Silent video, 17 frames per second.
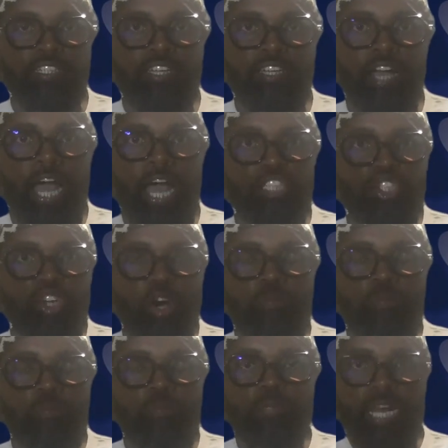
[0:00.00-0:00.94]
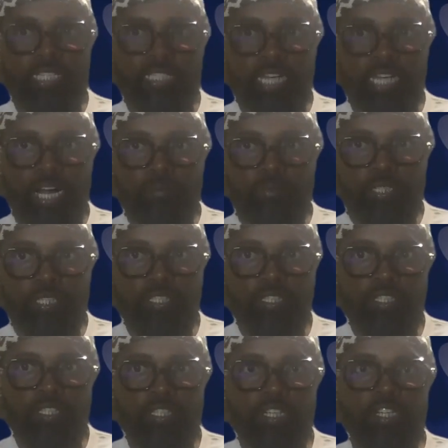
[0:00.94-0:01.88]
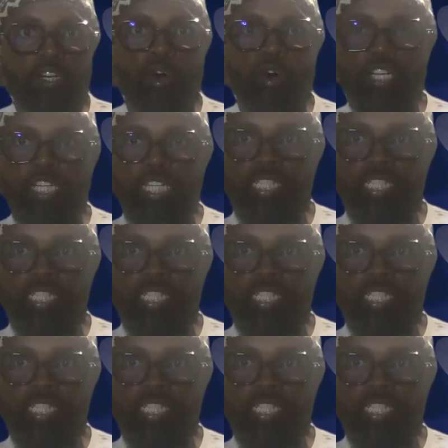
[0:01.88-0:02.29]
adopt and adapt, only